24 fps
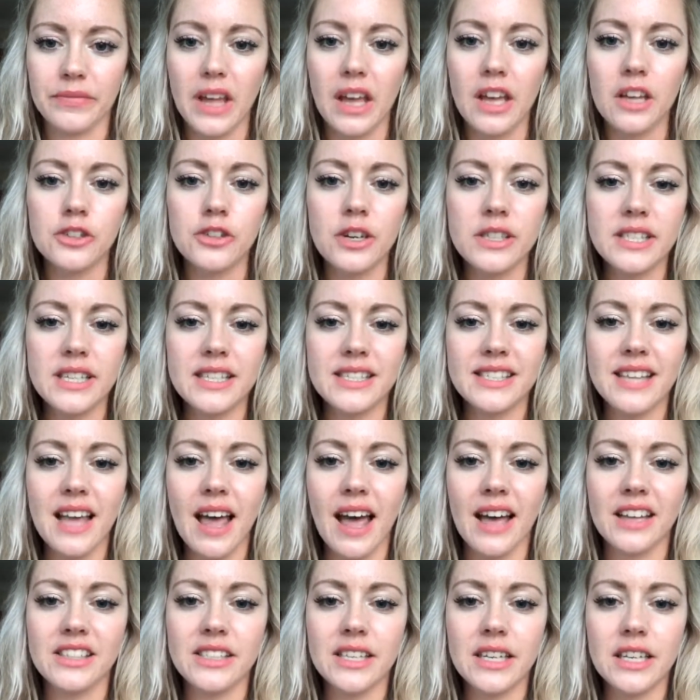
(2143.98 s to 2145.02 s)
Tristan
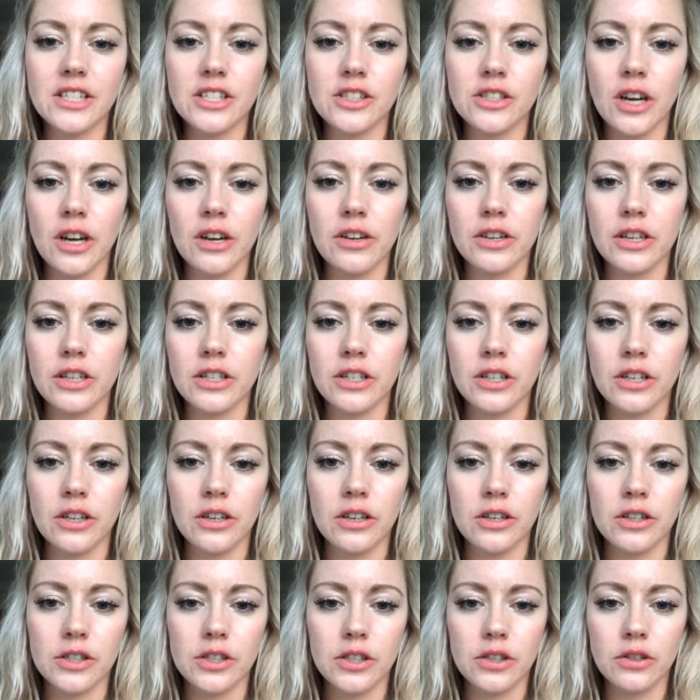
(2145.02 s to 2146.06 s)
says, did you know you can
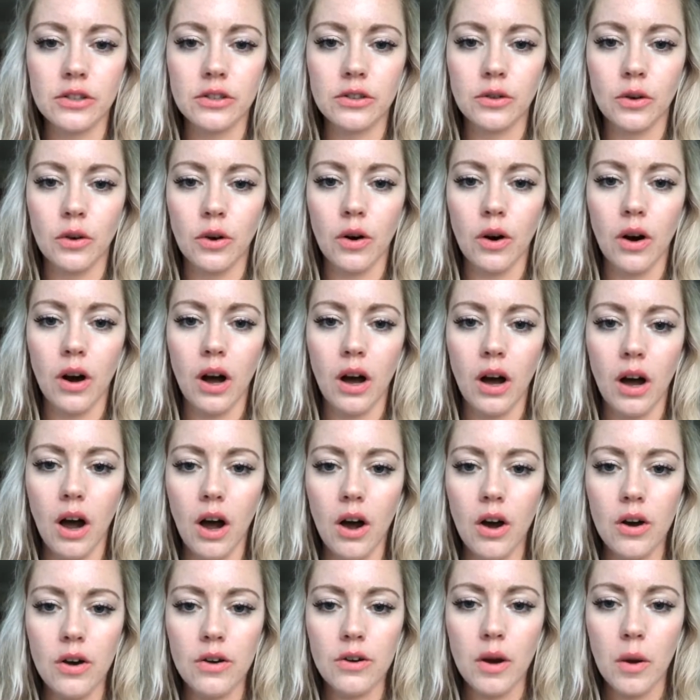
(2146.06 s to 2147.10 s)
use your
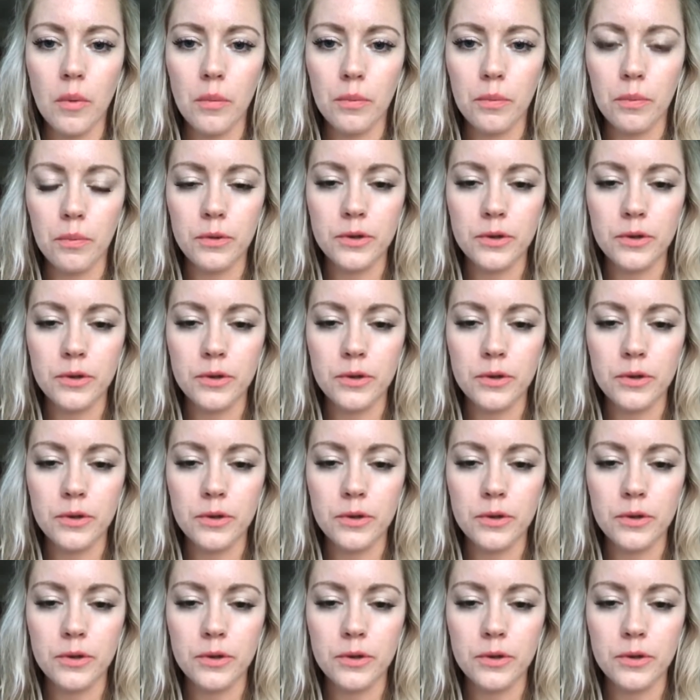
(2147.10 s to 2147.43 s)
own